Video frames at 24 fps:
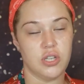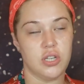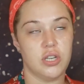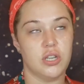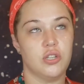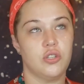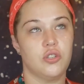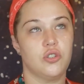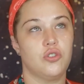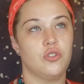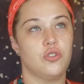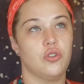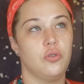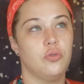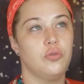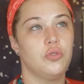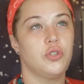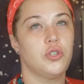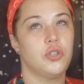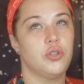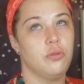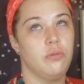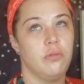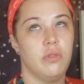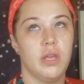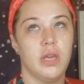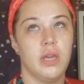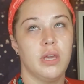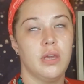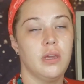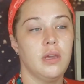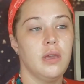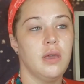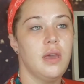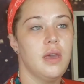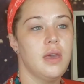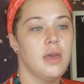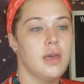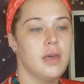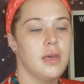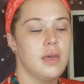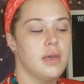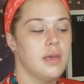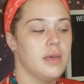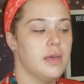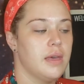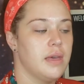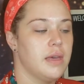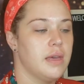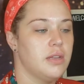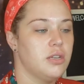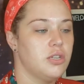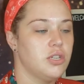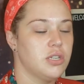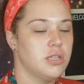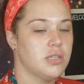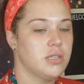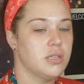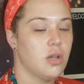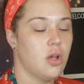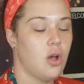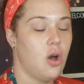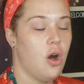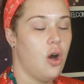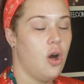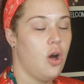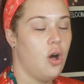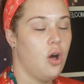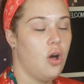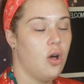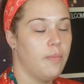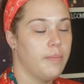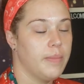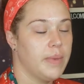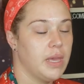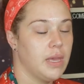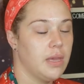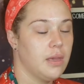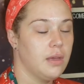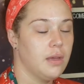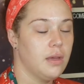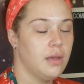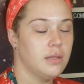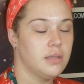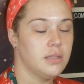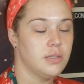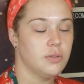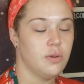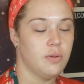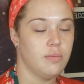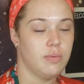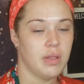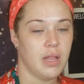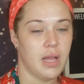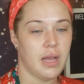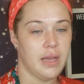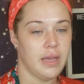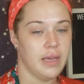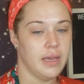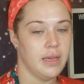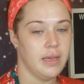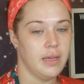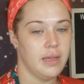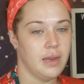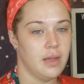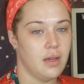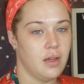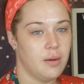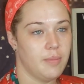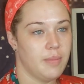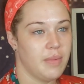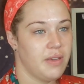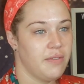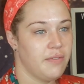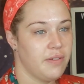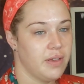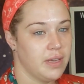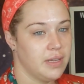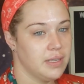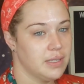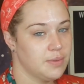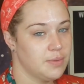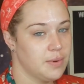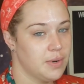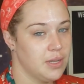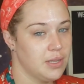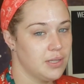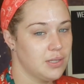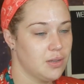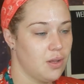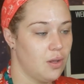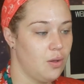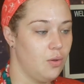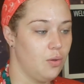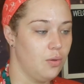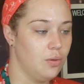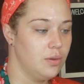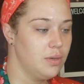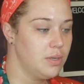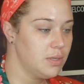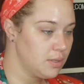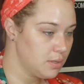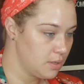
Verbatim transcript: It is so soothing and just calming to apply it on my face when it's cold.